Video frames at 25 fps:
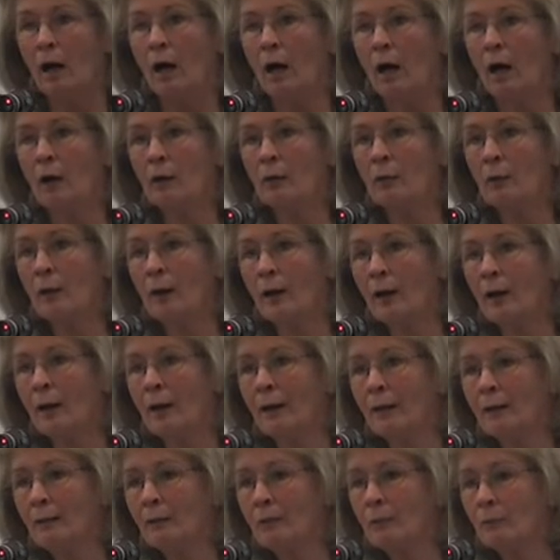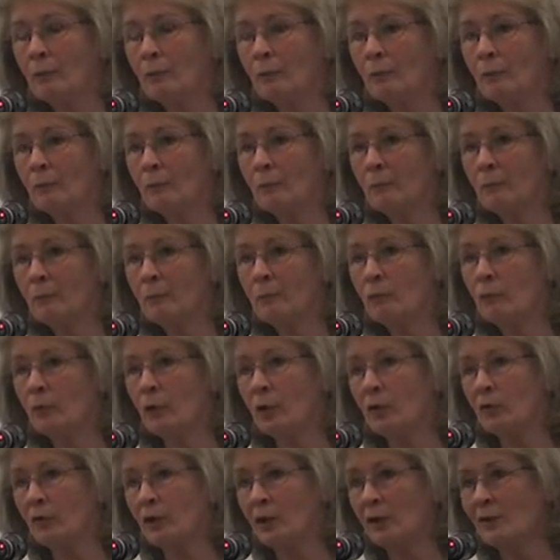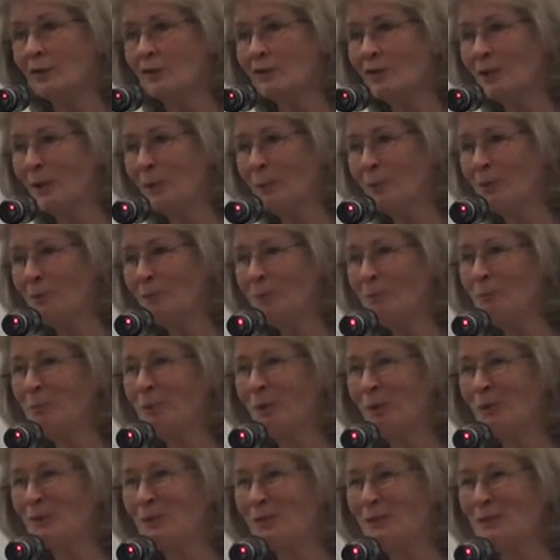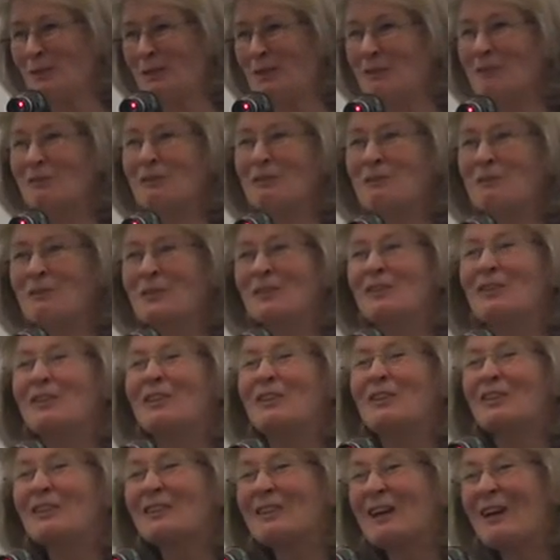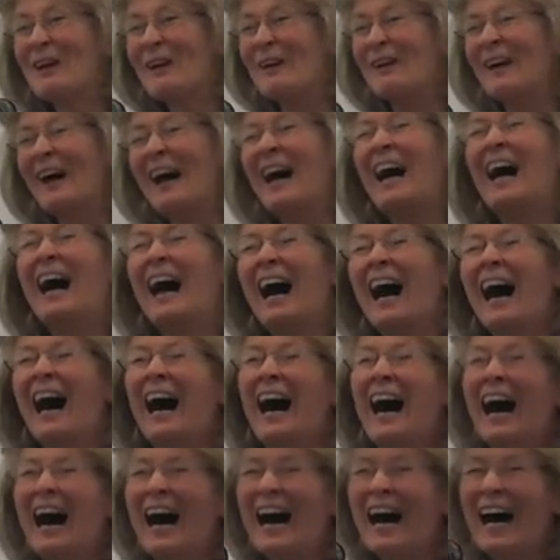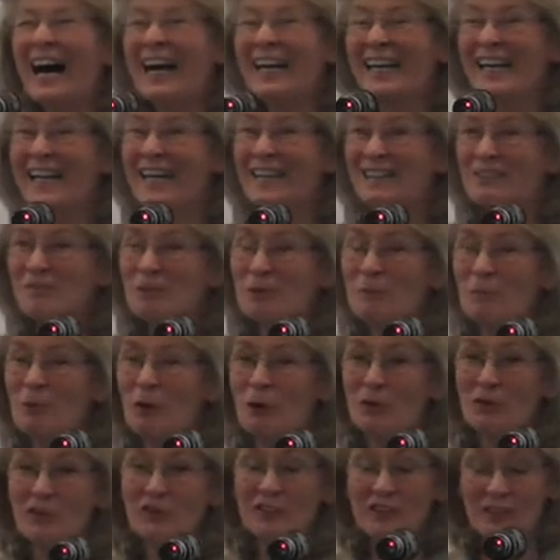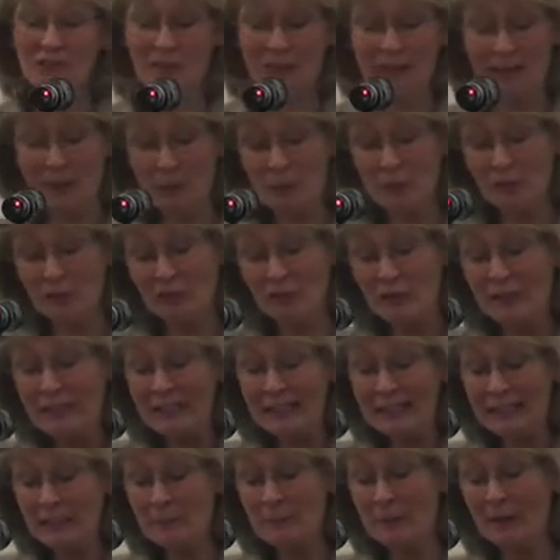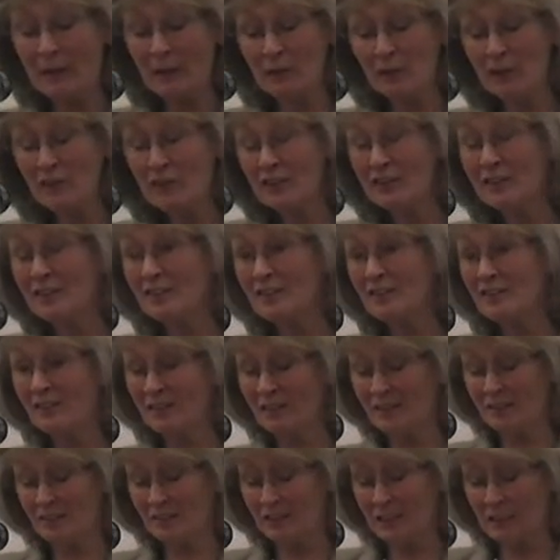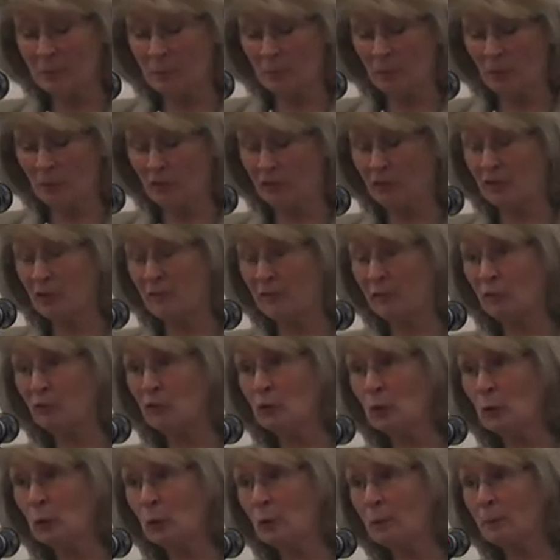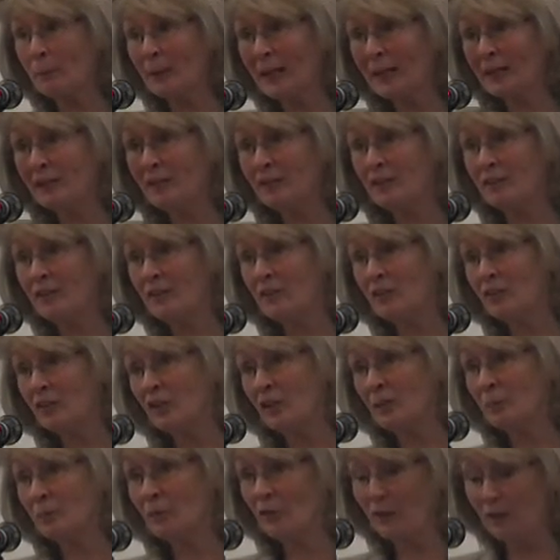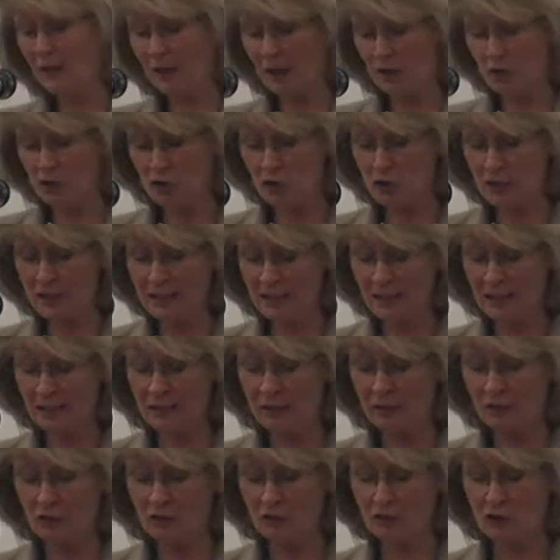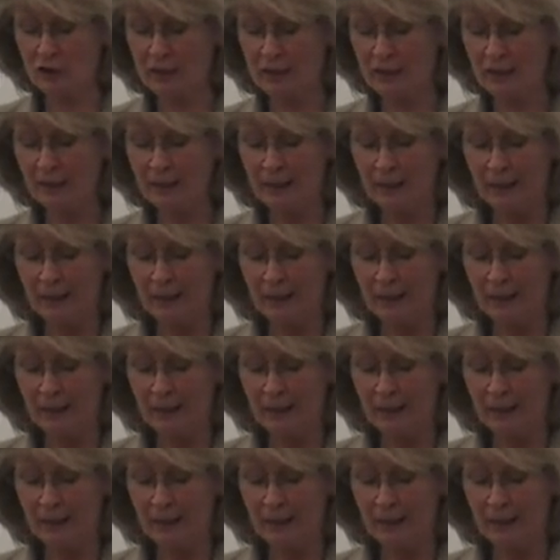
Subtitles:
And Husein's told me to be positive. So I'm going to be positive, and I was thinking about this, and it is indeed positive if you look back at it in terms of the 100-year history.